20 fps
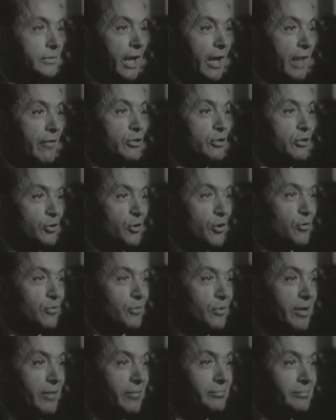Have it your
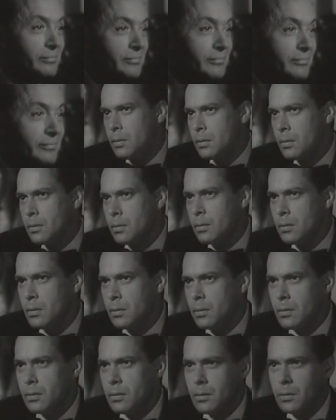own way?
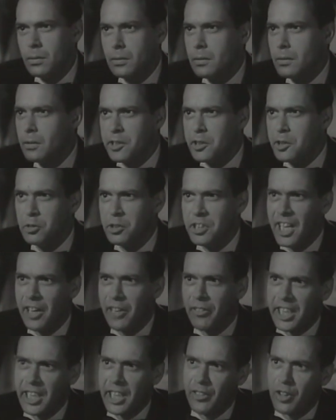Oh, you
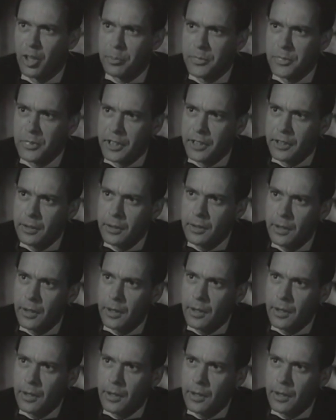never give up, do you?